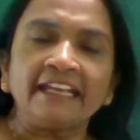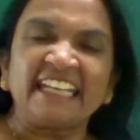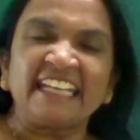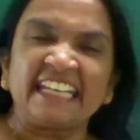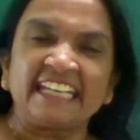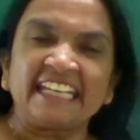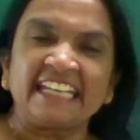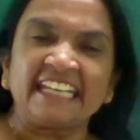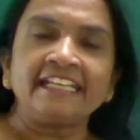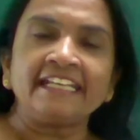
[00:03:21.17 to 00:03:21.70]

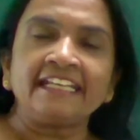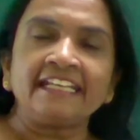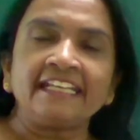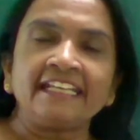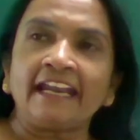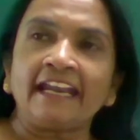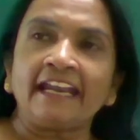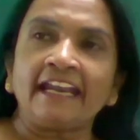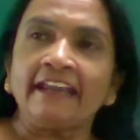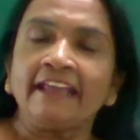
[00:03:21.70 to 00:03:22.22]

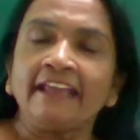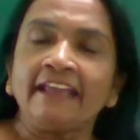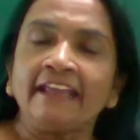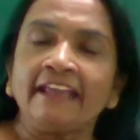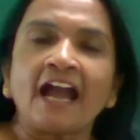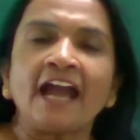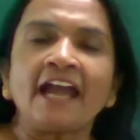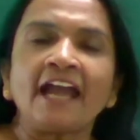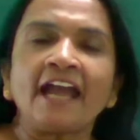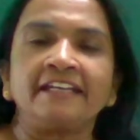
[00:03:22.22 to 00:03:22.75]
ed
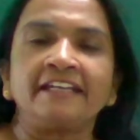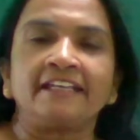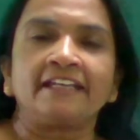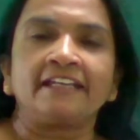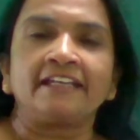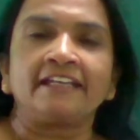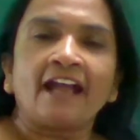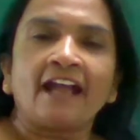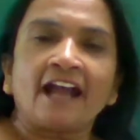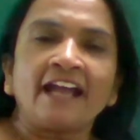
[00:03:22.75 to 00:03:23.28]
and
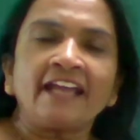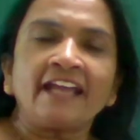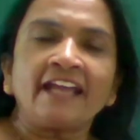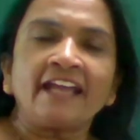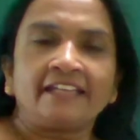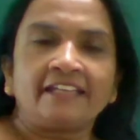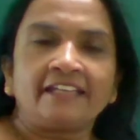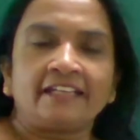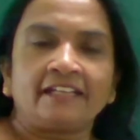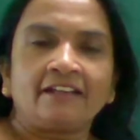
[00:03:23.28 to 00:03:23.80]

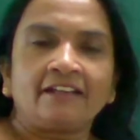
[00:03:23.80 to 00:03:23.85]
id.